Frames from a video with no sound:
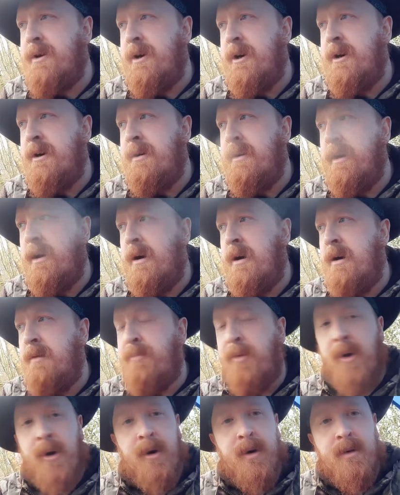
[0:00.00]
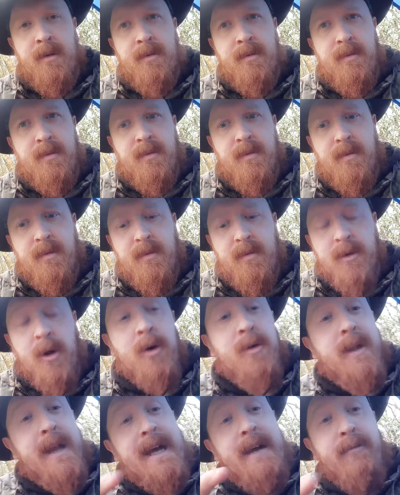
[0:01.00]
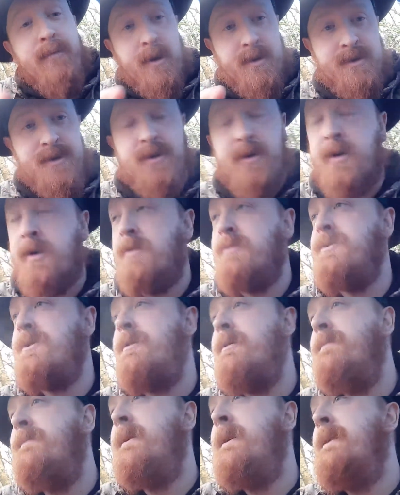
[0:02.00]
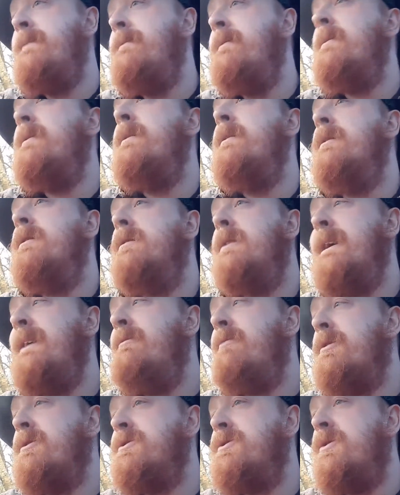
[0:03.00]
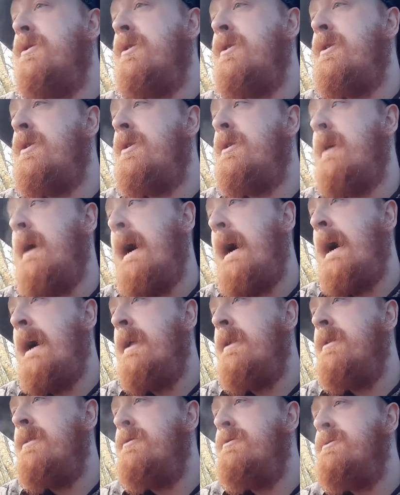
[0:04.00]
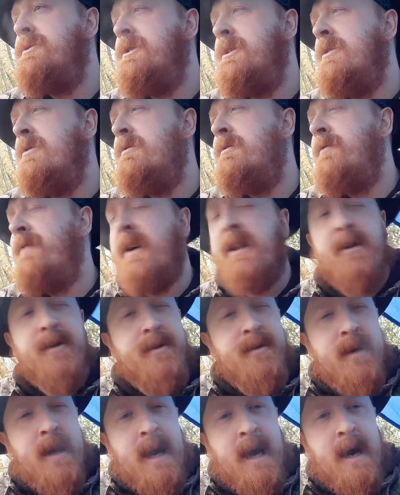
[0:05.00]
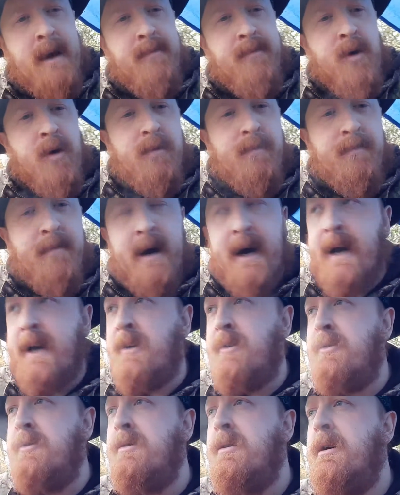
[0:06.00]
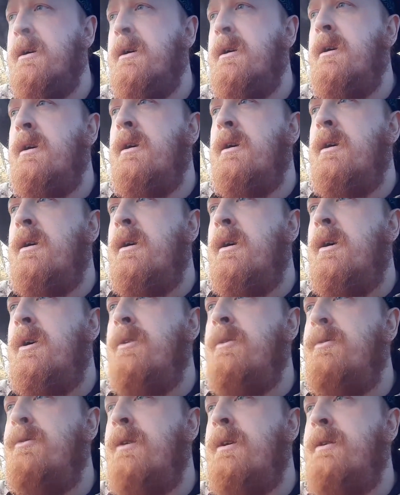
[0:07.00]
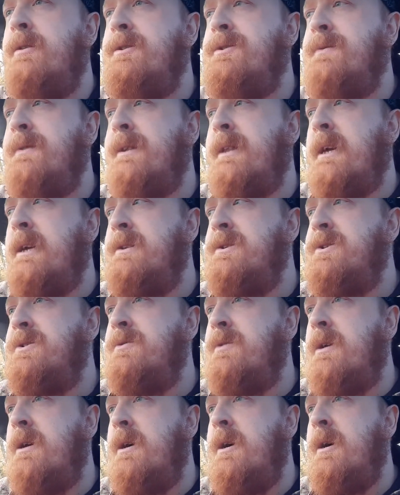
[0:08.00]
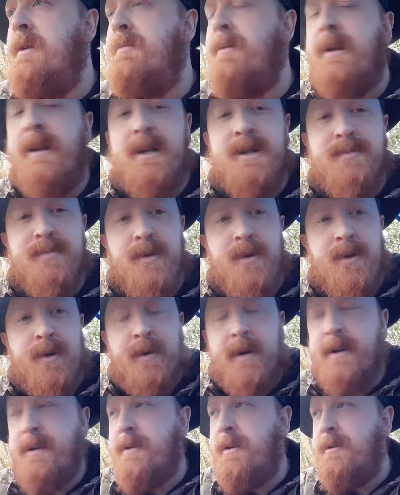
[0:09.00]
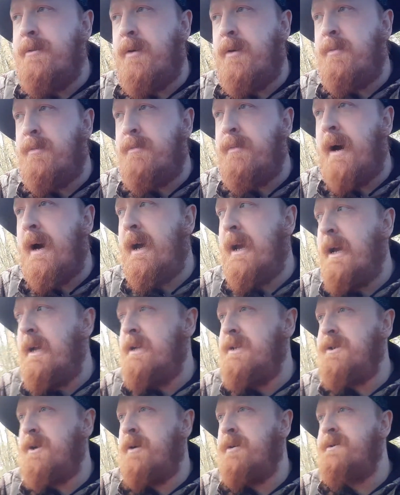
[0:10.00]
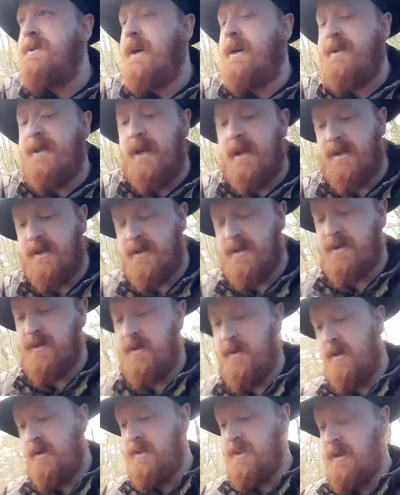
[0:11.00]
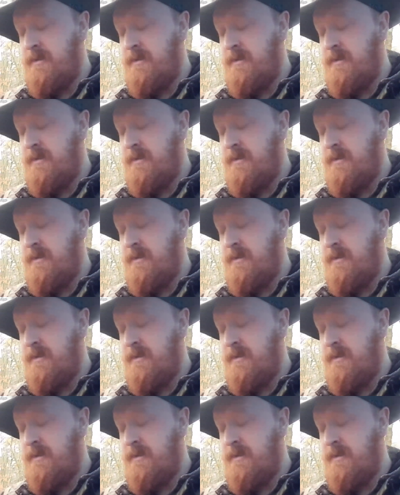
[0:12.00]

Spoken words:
there. Lee Roscoe, sorry mate, Lee Roscoe, and there was a young fella who came called Michael, who is really into urban exploring, who won't mind getting his contact details really, because